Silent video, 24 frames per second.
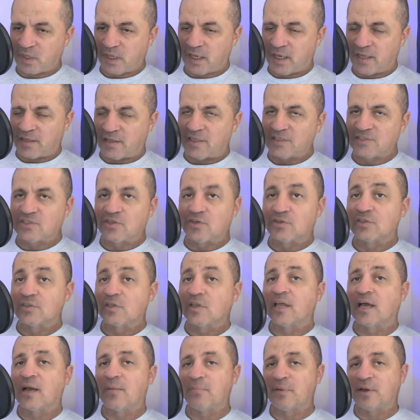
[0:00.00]
and this looked a
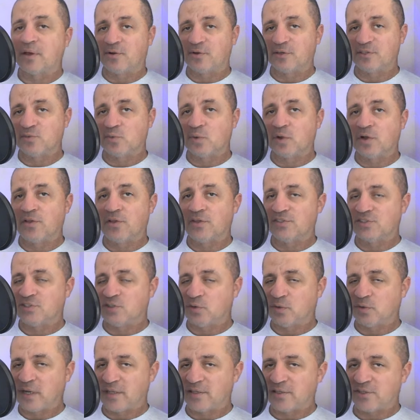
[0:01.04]
lot better as well they
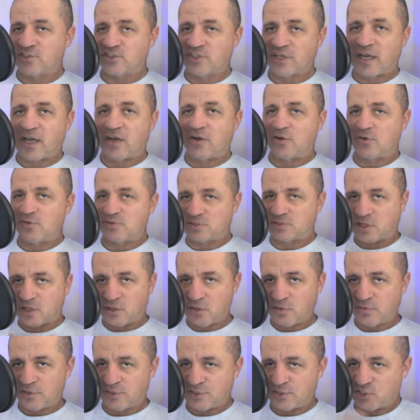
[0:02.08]
still got the shadows
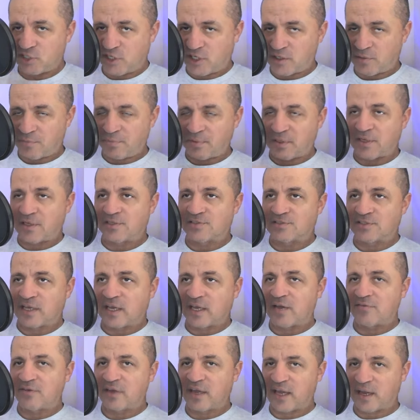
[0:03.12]
all over gia because they
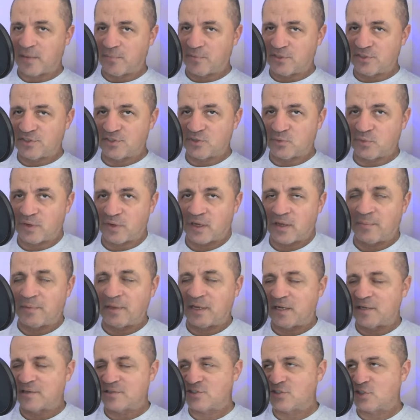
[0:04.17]
have cameras direct i
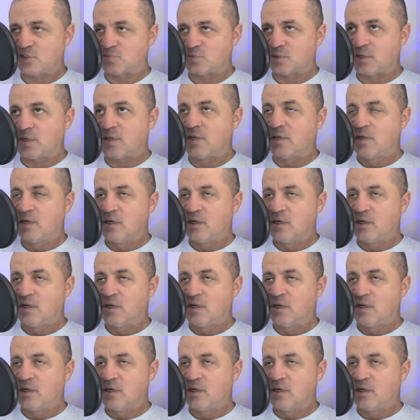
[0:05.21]
mean excuse me